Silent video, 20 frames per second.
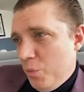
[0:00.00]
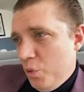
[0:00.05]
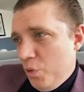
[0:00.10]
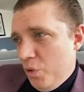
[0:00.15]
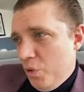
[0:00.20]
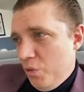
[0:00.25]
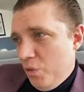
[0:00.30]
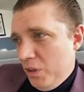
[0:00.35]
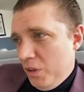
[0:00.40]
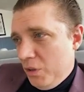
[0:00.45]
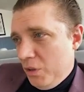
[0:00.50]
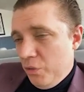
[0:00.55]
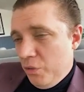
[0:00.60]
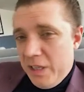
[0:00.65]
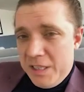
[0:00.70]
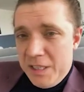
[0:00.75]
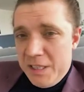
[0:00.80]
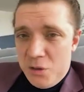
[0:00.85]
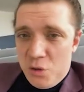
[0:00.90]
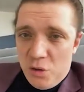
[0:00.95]
a war,
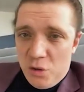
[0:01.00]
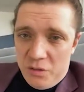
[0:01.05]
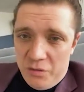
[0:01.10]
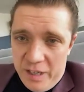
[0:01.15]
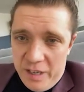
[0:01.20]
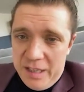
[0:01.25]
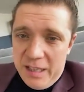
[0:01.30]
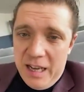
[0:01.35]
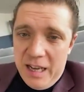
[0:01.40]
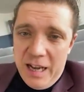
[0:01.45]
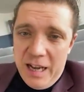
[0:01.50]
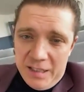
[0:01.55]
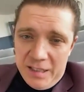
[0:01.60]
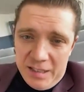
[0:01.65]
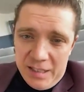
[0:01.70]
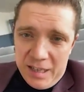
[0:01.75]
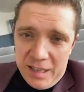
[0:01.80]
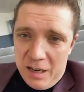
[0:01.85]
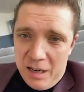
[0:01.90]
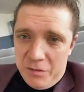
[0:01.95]
and you're smiling
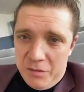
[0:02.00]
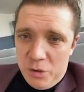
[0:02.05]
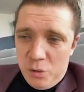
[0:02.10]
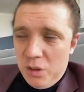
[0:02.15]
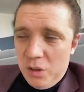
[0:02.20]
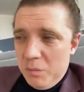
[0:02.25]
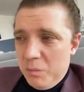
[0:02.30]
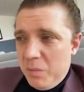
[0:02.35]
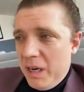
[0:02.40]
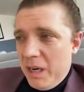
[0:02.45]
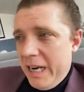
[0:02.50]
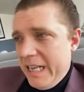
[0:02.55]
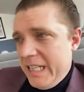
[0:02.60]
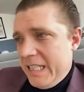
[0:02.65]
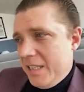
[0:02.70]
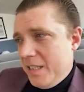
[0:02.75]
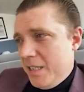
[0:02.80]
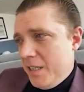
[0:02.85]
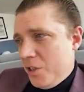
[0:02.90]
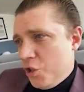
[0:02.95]
and you
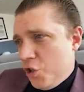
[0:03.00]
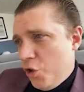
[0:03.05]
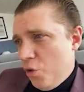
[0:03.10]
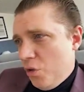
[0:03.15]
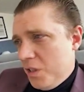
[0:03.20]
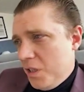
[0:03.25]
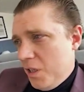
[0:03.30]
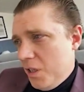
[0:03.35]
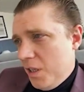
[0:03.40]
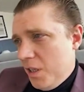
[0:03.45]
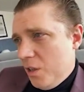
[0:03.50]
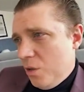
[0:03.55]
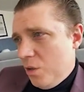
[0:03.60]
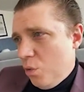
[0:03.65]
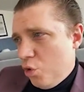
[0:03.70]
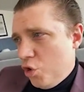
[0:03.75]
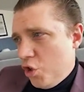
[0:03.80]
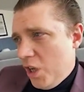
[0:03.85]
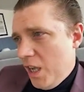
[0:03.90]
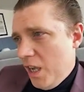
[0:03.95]
continue creating
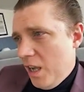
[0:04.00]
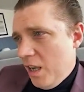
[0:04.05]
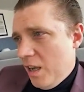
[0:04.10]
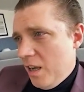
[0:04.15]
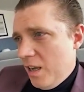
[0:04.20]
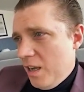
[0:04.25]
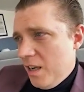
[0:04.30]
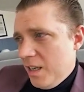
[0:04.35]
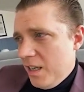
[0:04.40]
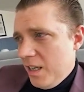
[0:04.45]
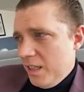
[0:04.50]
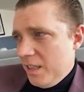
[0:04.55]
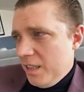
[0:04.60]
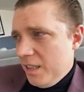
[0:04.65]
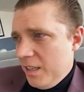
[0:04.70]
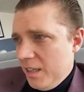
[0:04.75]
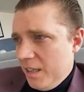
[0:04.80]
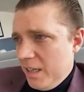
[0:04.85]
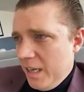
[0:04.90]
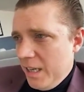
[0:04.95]
toys with the help of
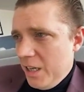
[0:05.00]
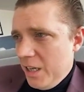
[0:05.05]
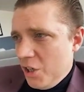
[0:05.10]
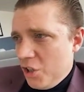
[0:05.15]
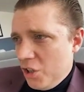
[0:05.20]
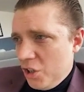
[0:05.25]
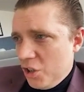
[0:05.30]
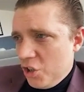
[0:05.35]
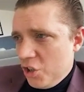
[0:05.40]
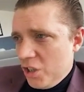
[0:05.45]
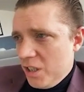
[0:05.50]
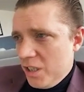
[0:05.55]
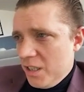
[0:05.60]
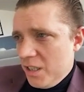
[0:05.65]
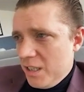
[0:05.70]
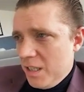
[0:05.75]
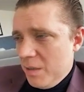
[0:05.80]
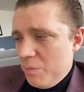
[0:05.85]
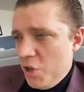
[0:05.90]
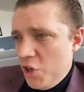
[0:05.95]
your business. So this
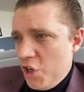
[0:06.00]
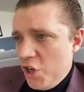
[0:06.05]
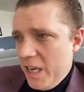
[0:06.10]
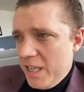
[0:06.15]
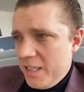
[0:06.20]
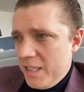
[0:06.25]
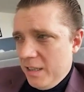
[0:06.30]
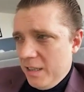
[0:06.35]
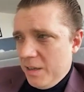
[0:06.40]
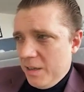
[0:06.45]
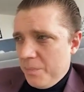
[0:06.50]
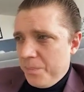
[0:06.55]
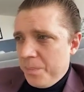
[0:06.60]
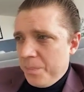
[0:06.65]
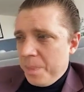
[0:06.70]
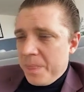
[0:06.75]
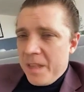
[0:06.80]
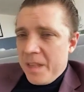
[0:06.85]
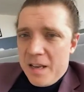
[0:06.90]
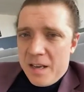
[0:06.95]
is a big
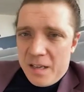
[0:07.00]
respect.